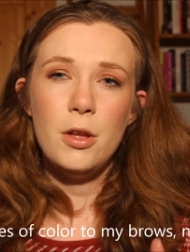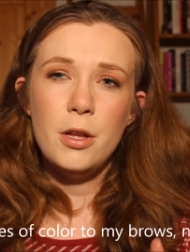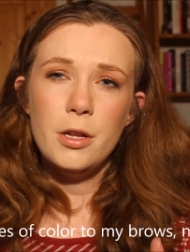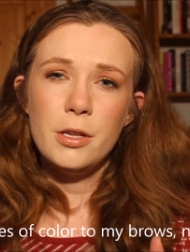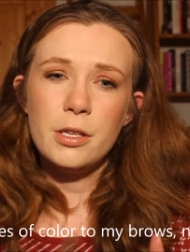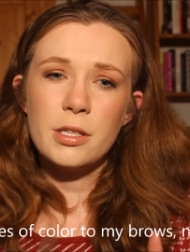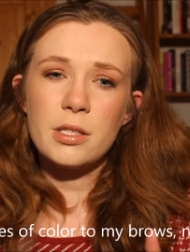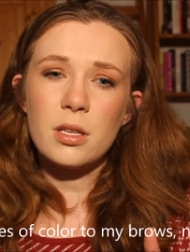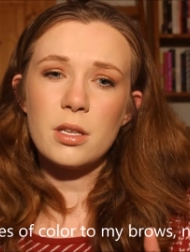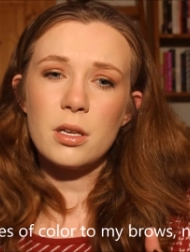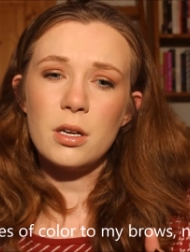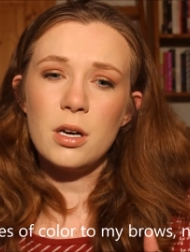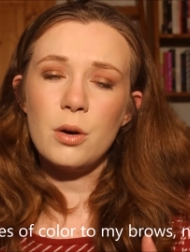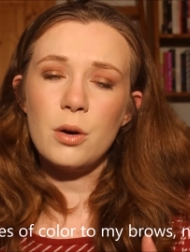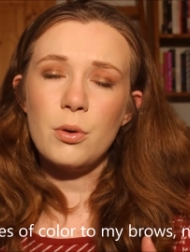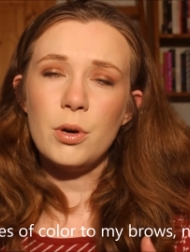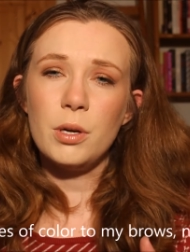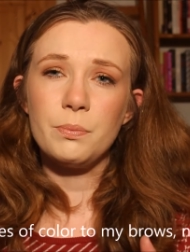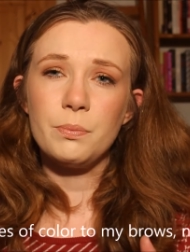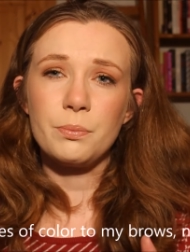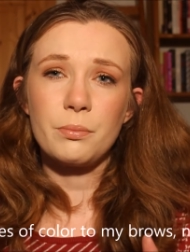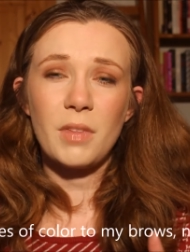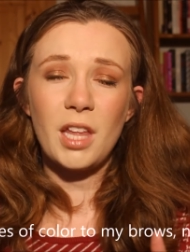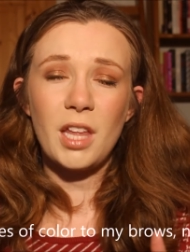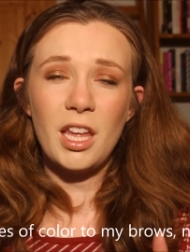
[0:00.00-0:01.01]
So
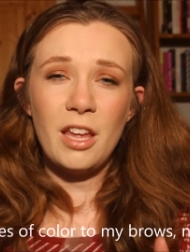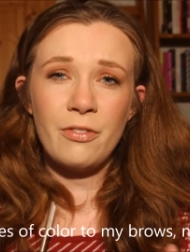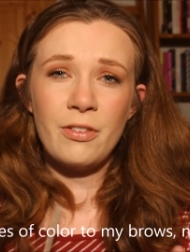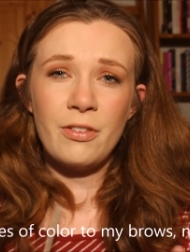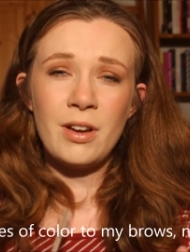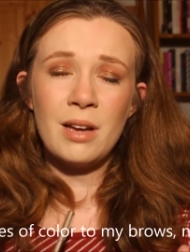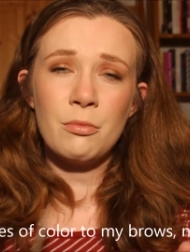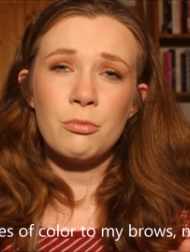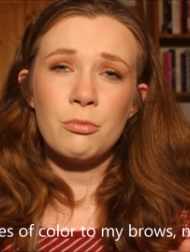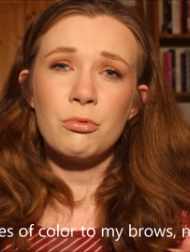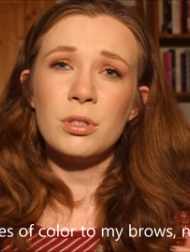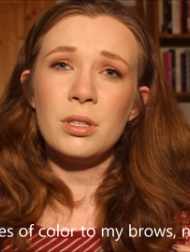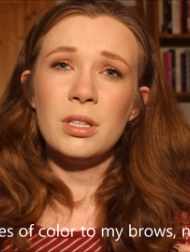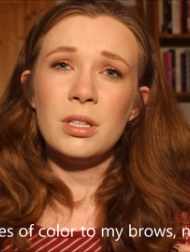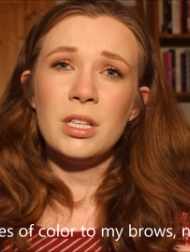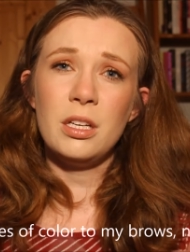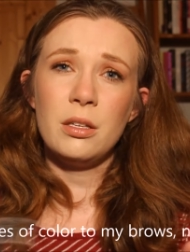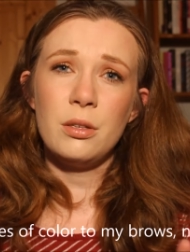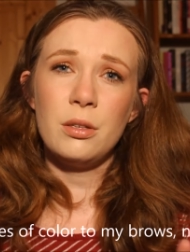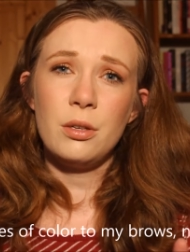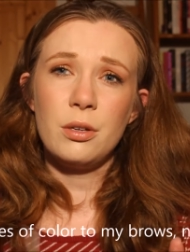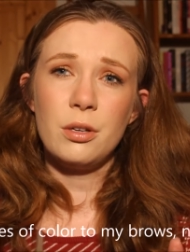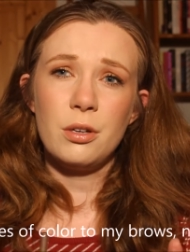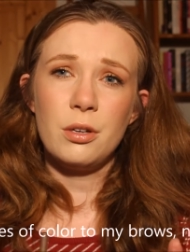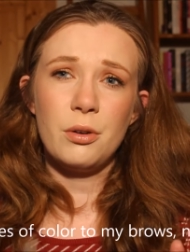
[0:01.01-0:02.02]
if I'm really in
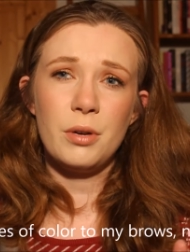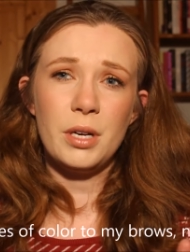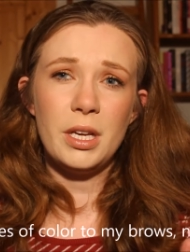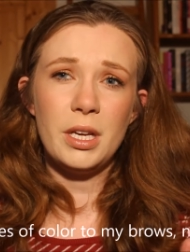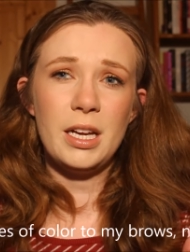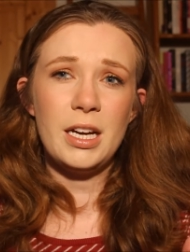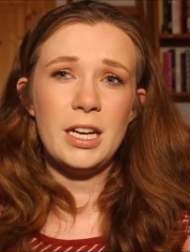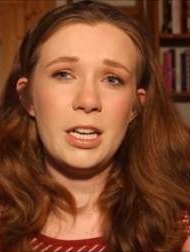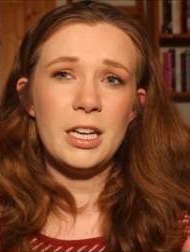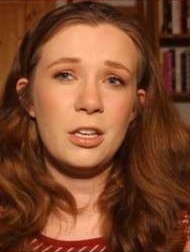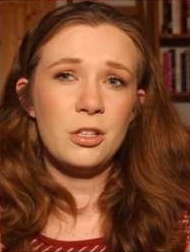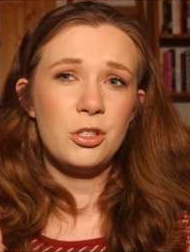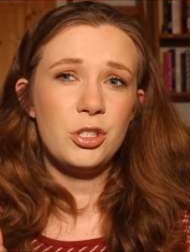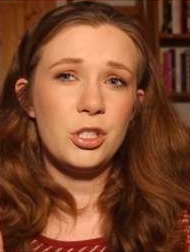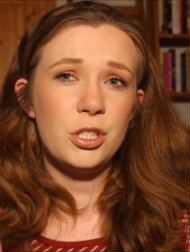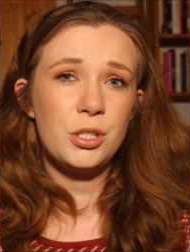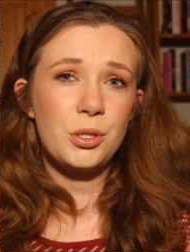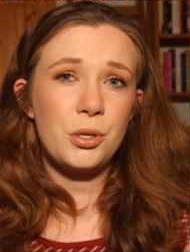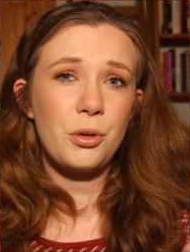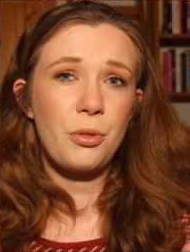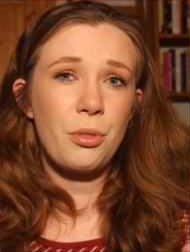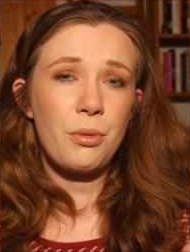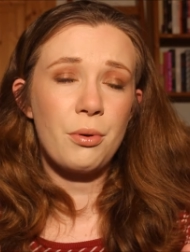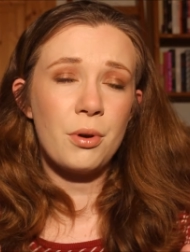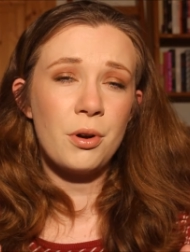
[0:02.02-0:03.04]
a hurry, I can just
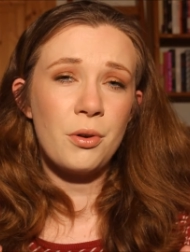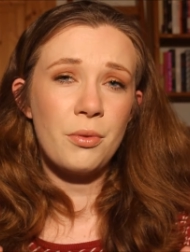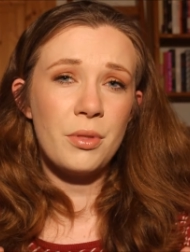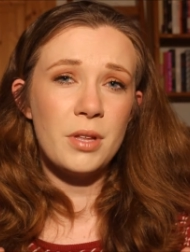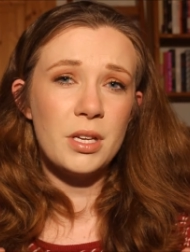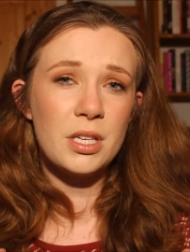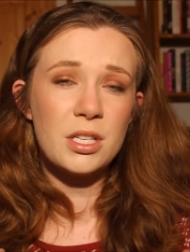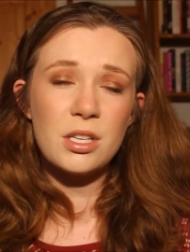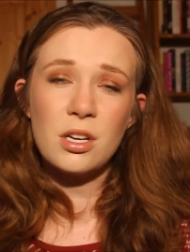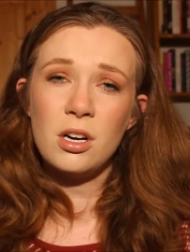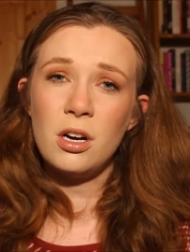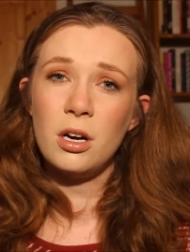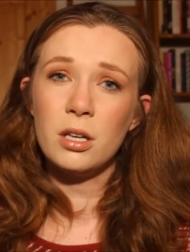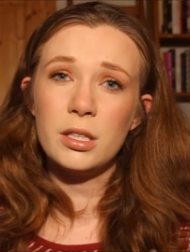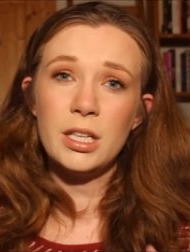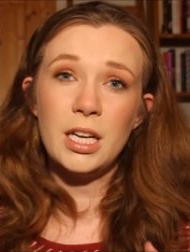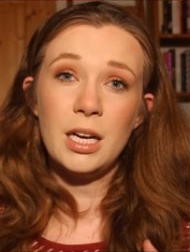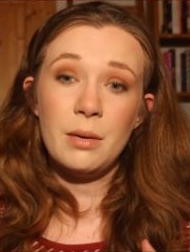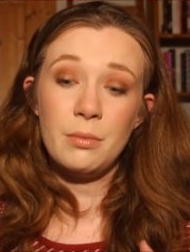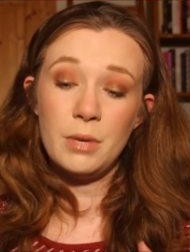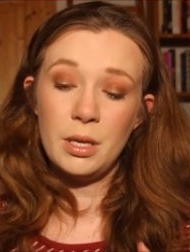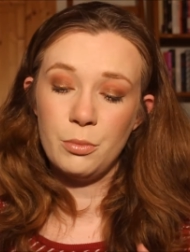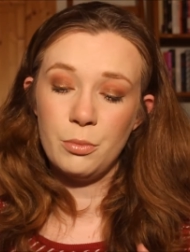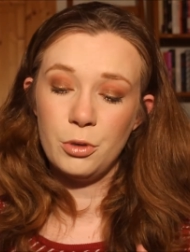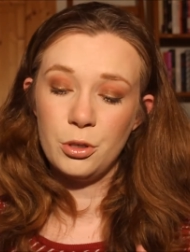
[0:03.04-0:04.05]
throw this on
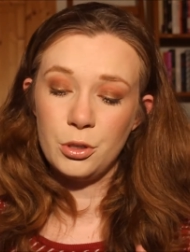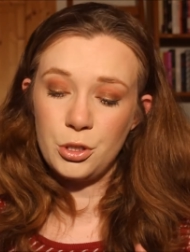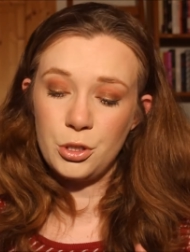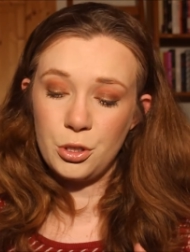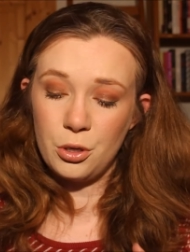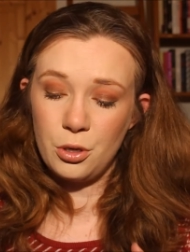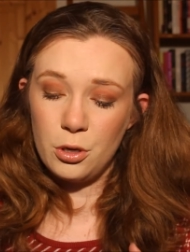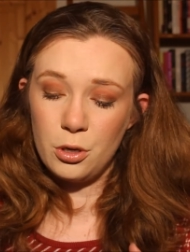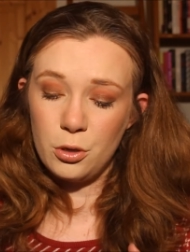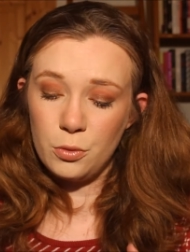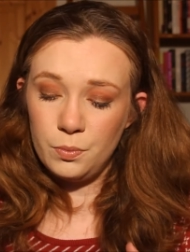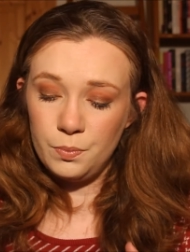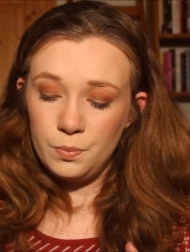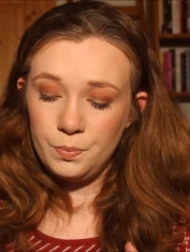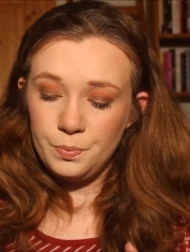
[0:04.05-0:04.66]
and I'm good to go.